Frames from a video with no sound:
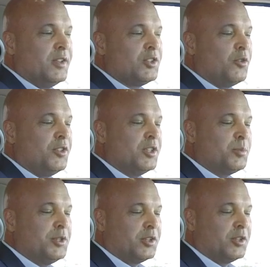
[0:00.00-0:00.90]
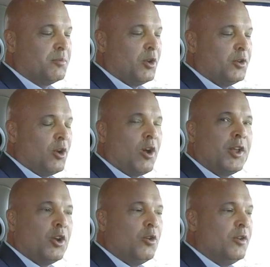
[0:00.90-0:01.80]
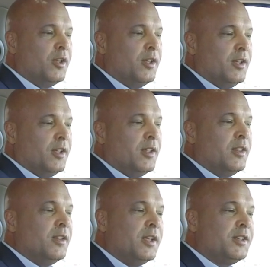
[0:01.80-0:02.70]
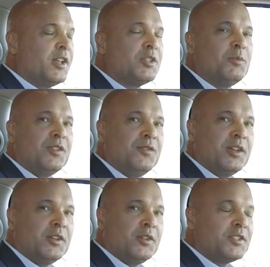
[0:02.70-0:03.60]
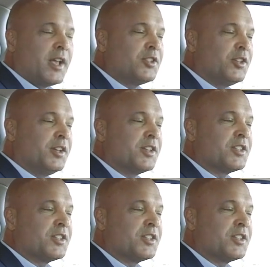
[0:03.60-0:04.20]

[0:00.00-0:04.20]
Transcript: So in this particular mode, Auto, it tells me the vehicle is actually going to